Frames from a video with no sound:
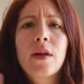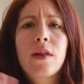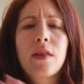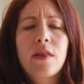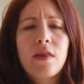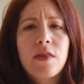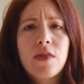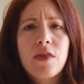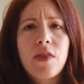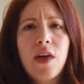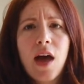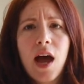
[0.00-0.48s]

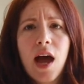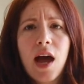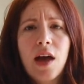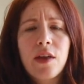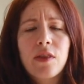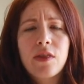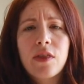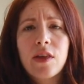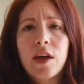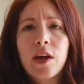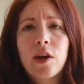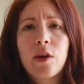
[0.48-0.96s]

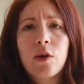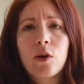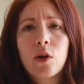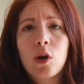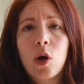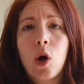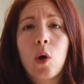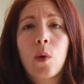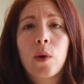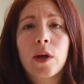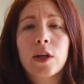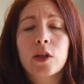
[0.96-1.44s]
that they are
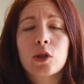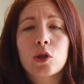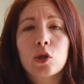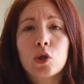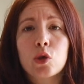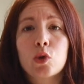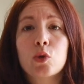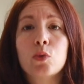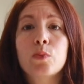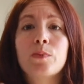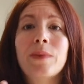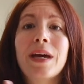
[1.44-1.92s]
going
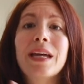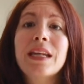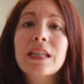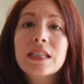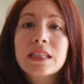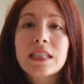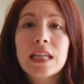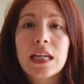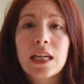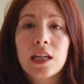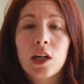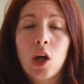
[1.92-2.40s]
to
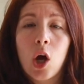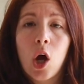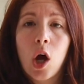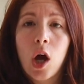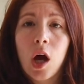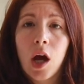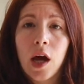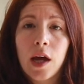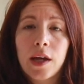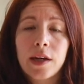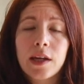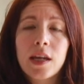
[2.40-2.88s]
meditate
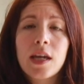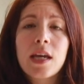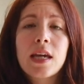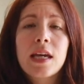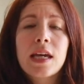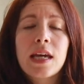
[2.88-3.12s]
on